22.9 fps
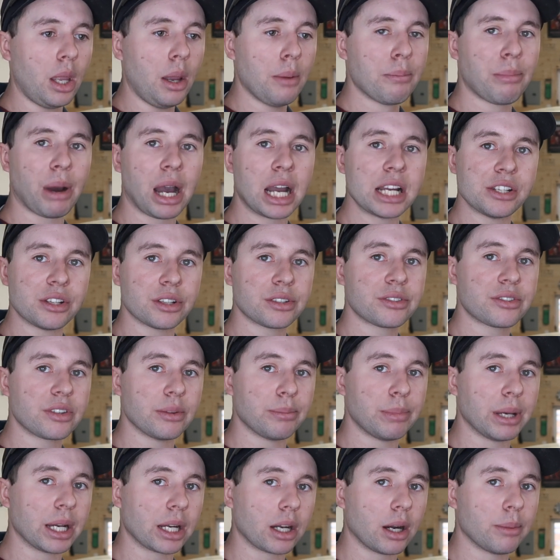buy just the
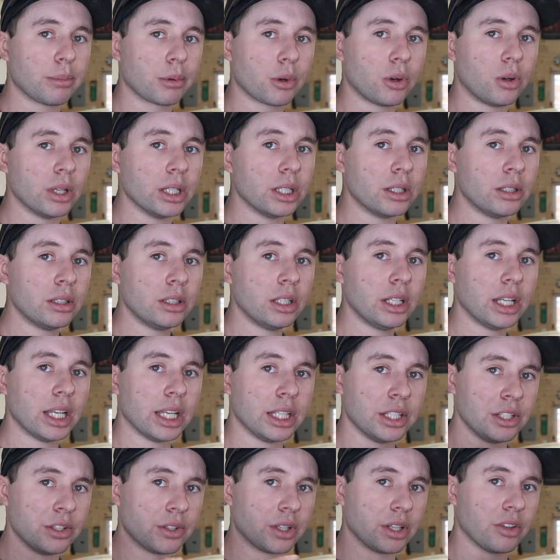pickup coil
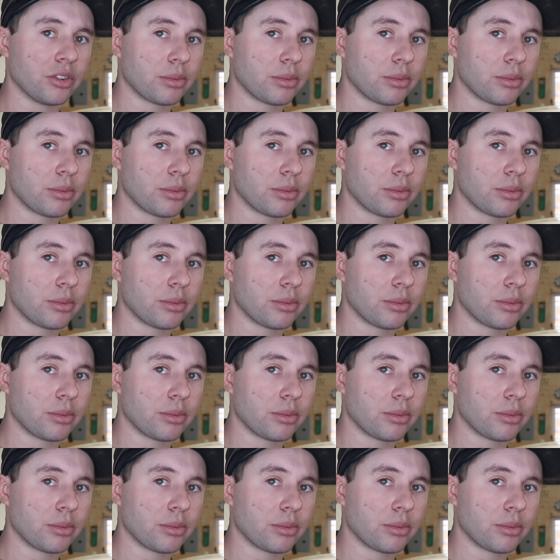and you can